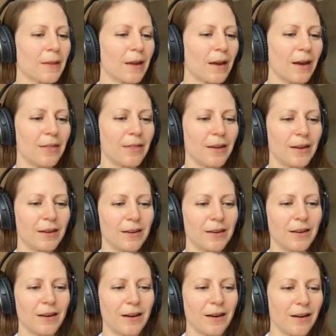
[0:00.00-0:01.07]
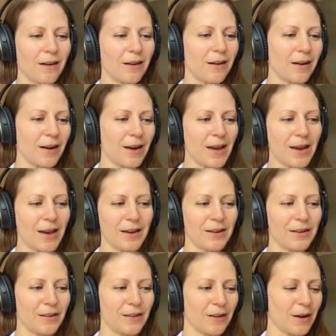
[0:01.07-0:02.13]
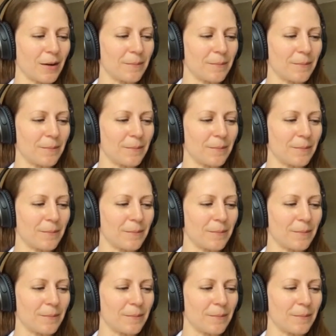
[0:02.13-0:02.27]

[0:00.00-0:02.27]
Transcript: And then I had